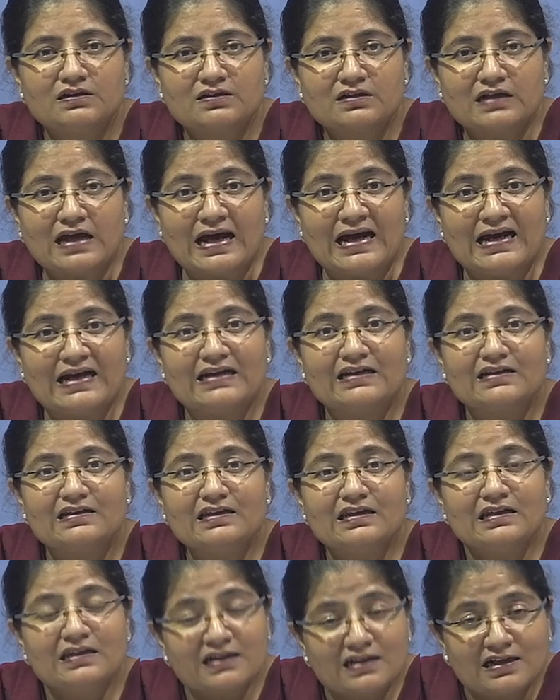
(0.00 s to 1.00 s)
had
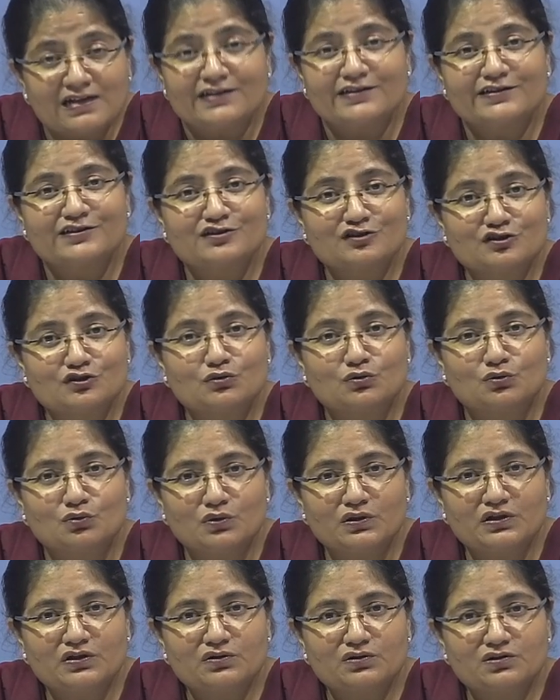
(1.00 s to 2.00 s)
the courage to go
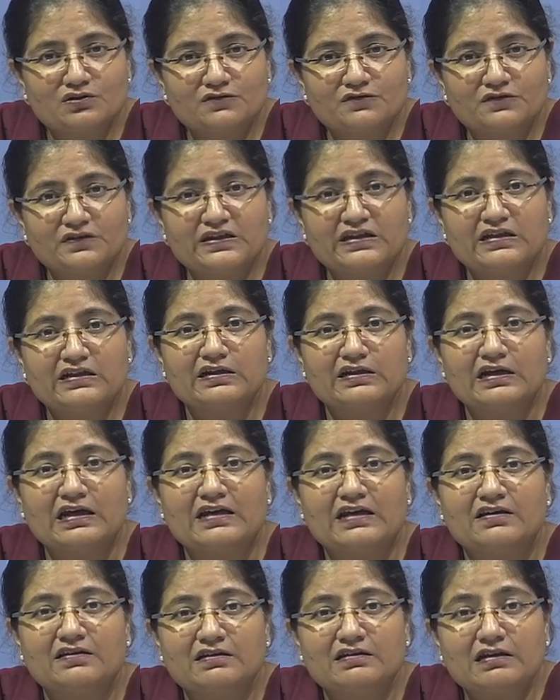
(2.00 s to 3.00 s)
into the field
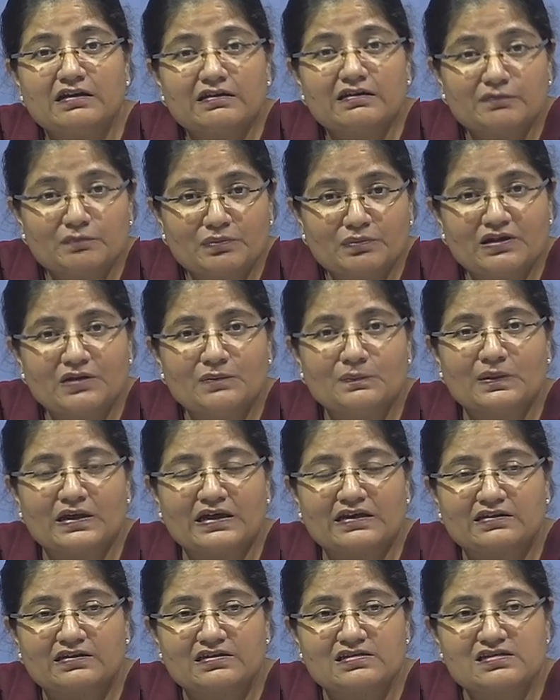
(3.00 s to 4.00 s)
and bring
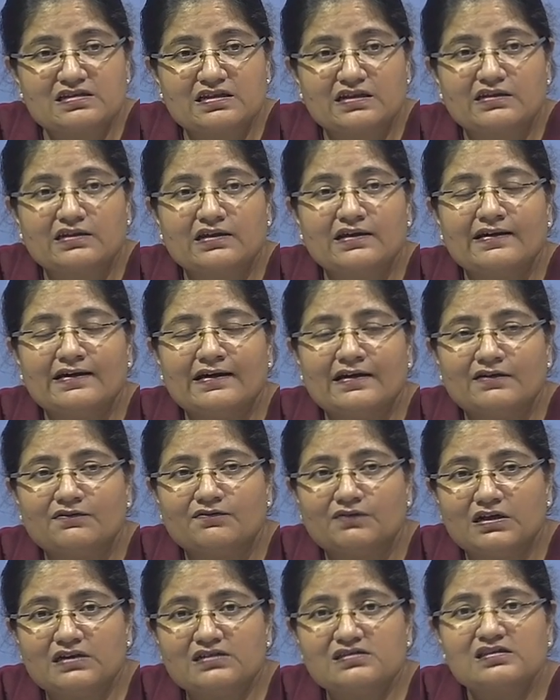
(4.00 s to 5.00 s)
back this data. And
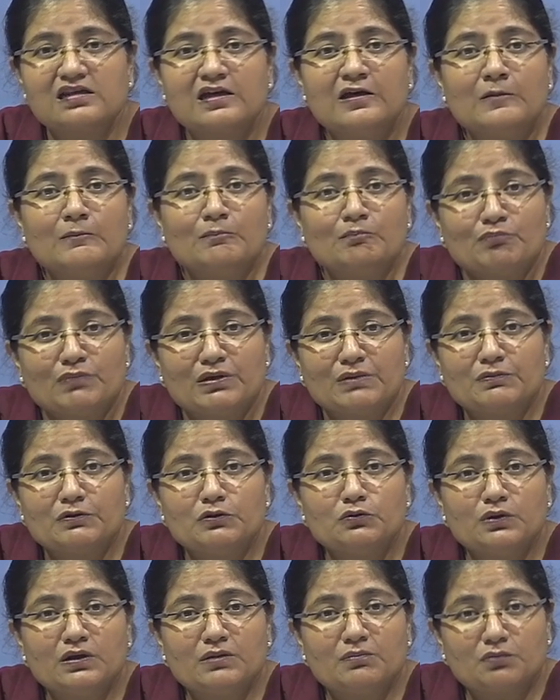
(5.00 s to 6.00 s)
once people
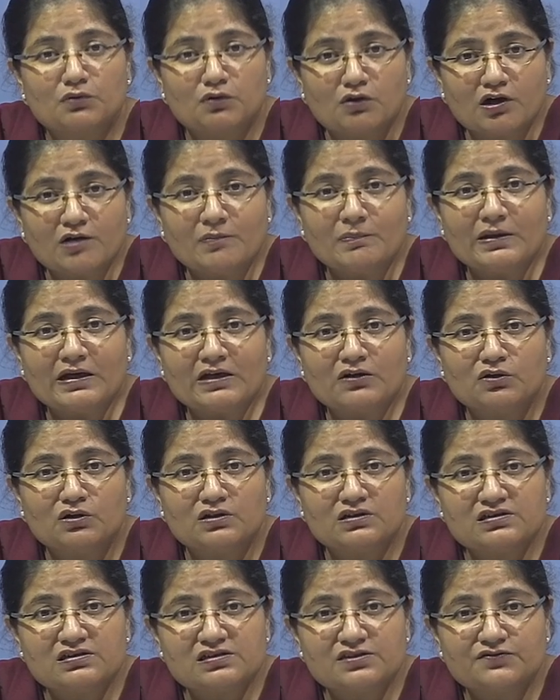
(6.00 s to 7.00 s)
who had brought back all
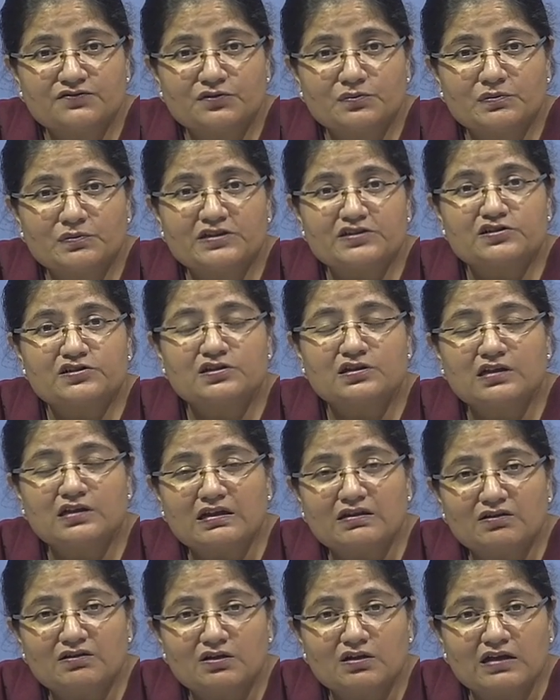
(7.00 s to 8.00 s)
this information
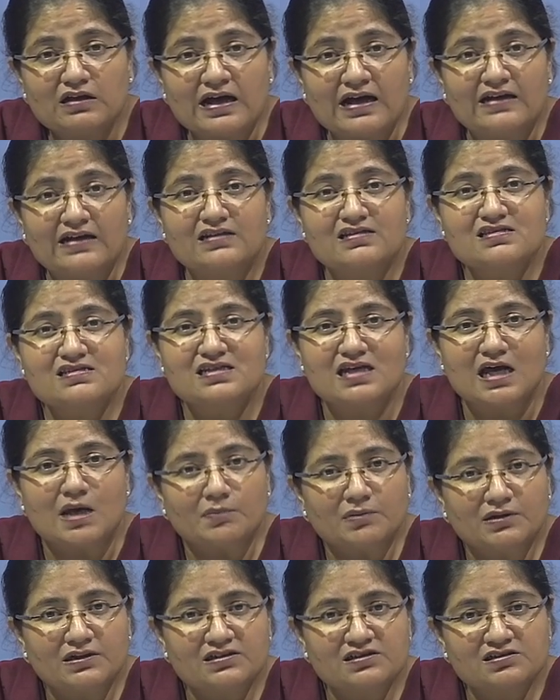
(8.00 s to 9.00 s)
had
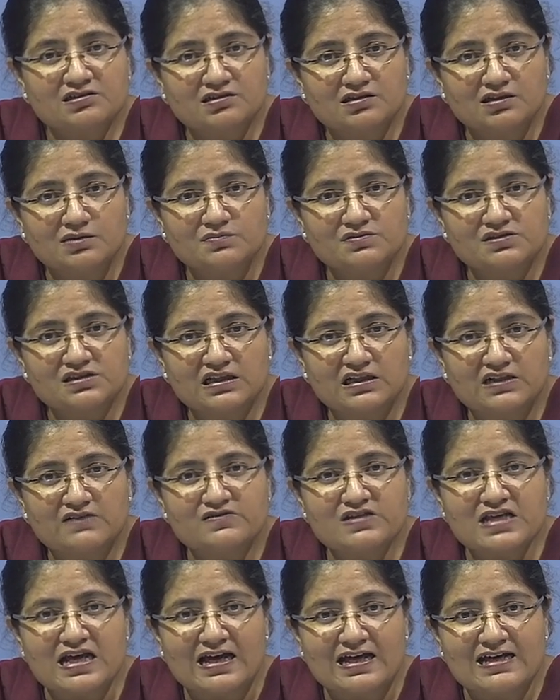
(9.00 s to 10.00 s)
established themselves
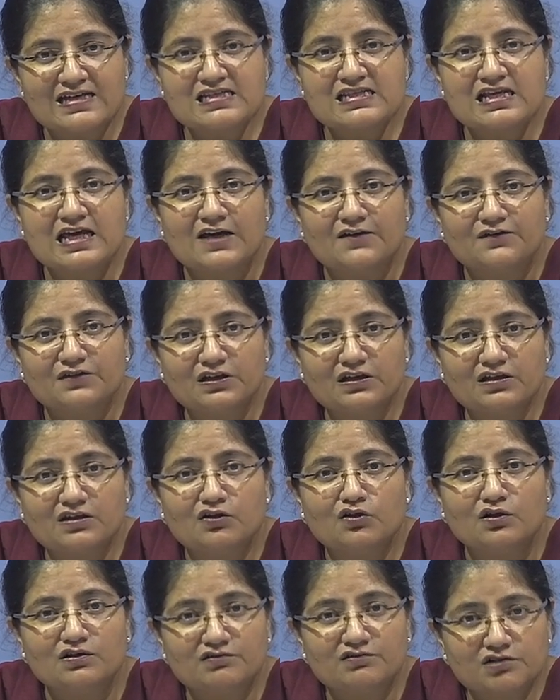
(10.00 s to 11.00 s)
as having
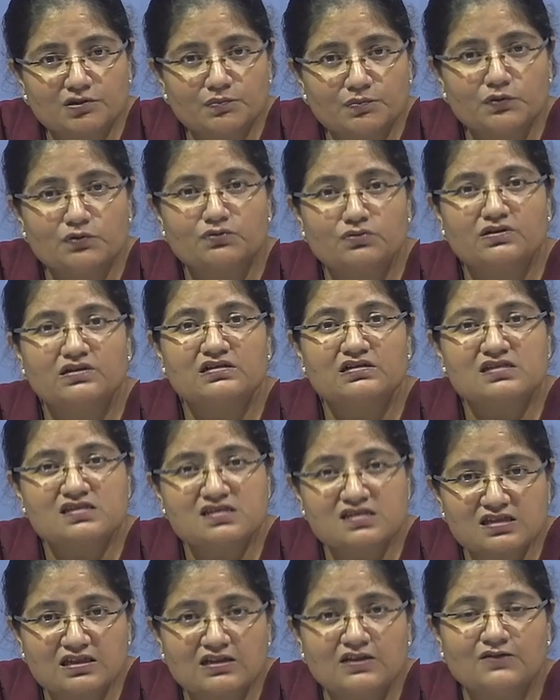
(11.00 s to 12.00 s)
contributed
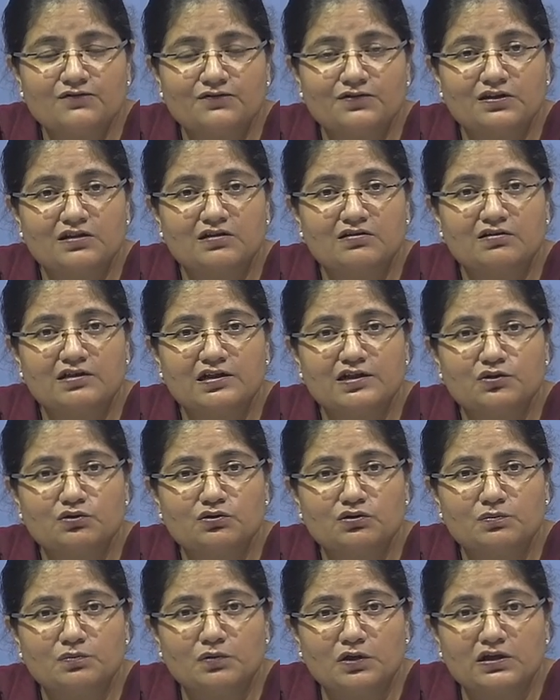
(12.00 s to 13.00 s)
significantly to
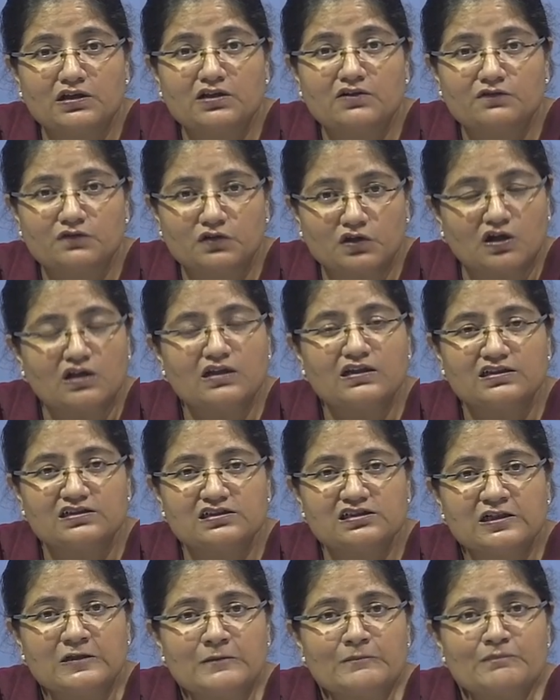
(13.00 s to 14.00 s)
the body of knowledge,